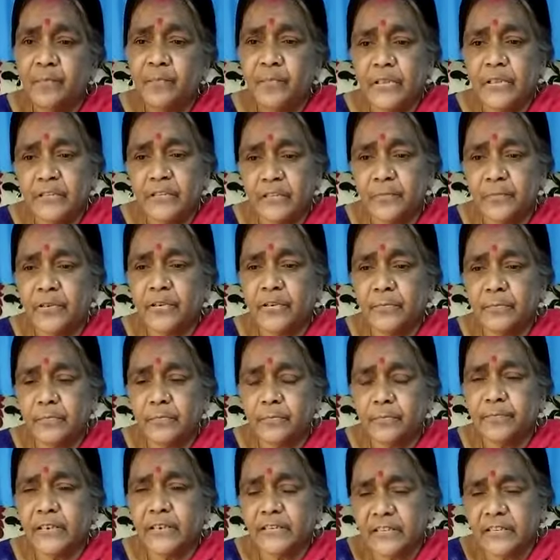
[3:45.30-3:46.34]
Means for
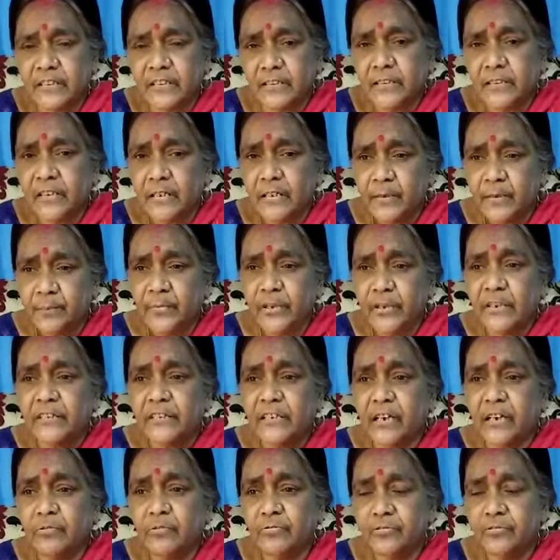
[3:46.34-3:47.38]
further
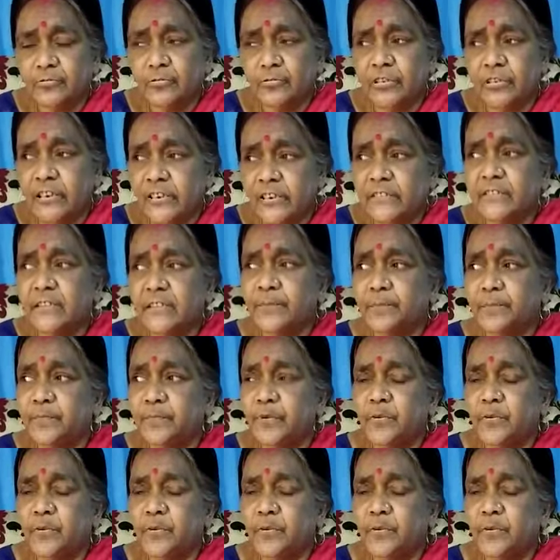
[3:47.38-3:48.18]
breakdown to lead the